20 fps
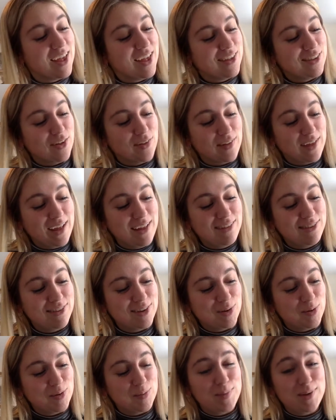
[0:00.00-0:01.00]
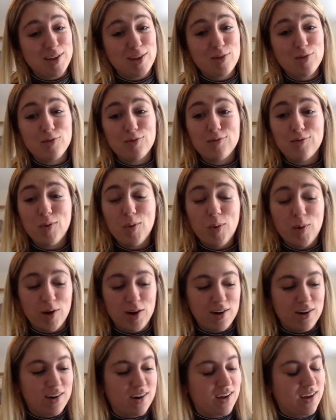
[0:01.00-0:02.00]
So the answer would be
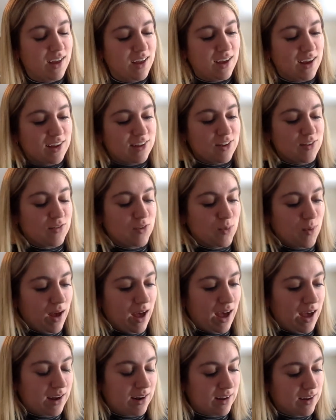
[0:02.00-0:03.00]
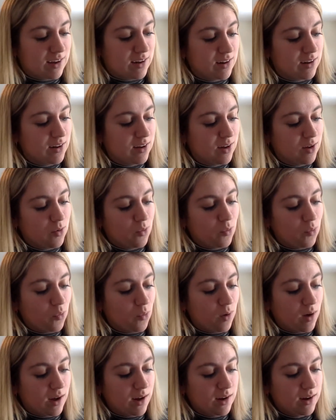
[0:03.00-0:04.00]
4, because if you added
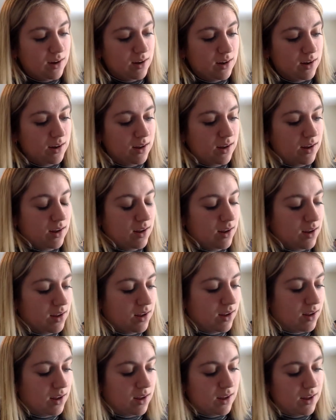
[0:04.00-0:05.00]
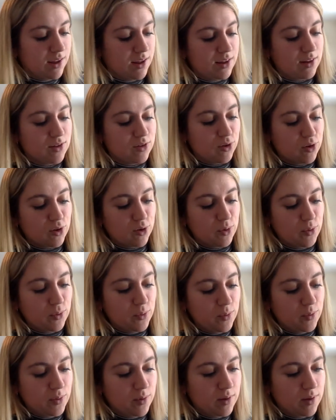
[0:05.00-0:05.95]
1, 2,